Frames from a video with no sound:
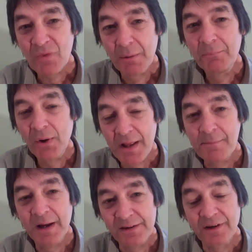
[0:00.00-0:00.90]
Pretty
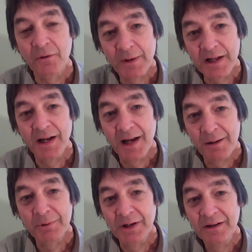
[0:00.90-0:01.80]
amazing what can
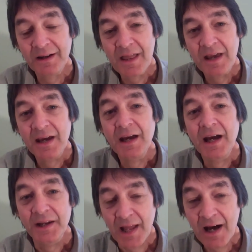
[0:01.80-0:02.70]
happen.
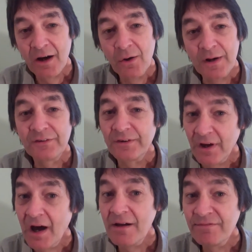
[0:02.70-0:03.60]
Now it's
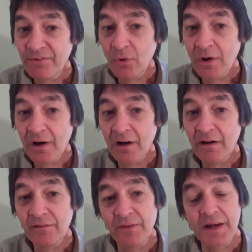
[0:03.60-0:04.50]
time
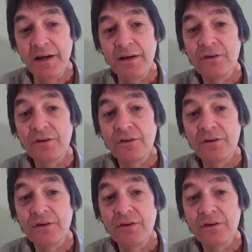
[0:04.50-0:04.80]
for the